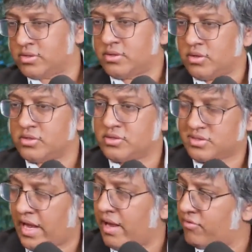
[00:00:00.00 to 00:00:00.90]
there's
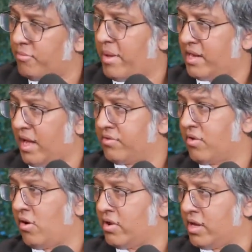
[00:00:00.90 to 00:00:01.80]
slaves from
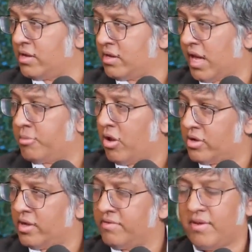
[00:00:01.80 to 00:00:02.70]
Madagascar in Cape
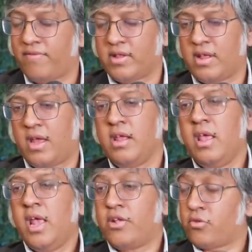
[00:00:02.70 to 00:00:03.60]
Colony and stuff like that.
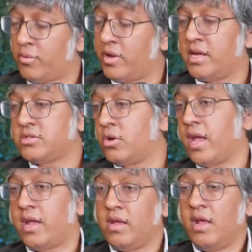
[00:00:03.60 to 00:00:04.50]
And so they realized,
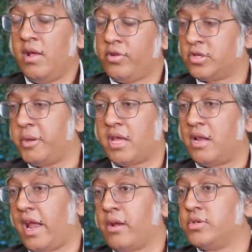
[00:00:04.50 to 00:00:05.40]
okay, they're speaking a
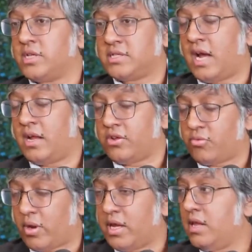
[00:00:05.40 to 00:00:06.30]
language that's not like
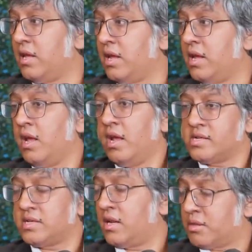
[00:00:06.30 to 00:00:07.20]
Swahili,
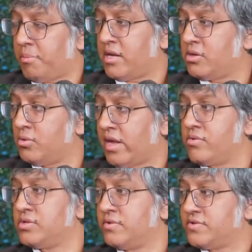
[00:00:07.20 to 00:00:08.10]
that's not like the Bantu
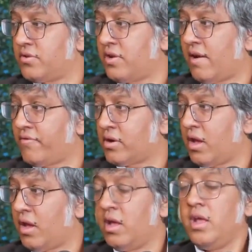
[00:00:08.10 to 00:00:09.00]
languages of Southern
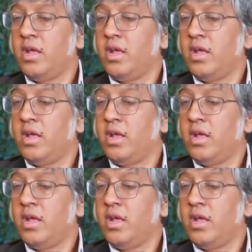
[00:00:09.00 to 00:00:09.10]
Africa.